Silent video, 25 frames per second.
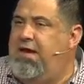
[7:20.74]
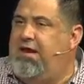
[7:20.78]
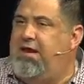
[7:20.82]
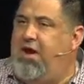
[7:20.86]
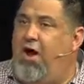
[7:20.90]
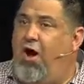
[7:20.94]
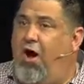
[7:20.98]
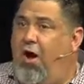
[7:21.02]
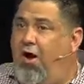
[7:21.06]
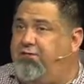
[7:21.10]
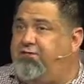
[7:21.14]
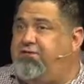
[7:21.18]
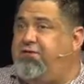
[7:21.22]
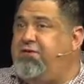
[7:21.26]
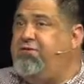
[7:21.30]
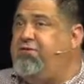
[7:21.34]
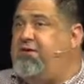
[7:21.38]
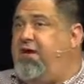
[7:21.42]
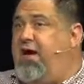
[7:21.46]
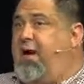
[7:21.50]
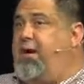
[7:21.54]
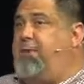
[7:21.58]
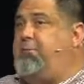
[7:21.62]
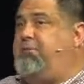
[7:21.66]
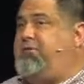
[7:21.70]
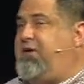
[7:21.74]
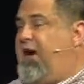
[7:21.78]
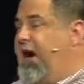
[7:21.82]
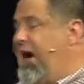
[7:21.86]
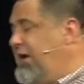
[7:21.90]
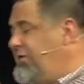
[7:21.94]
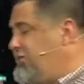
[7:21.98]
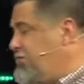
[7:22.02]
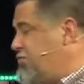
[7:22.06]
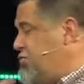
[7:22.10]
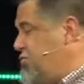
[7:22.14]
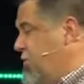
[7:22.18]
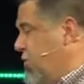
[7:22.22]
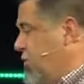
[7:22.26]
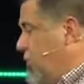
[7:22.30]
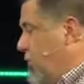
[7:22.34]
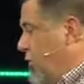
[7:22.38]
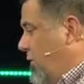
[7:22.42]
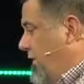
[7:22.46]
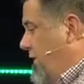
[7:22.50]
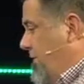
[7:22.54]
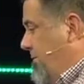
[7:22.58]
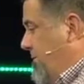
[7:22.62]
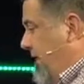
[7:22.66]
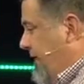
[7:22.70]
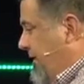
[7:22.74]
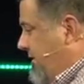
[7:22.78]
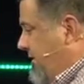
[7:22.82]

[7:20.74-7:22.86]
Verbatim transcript: And I oftentimes I struggle with it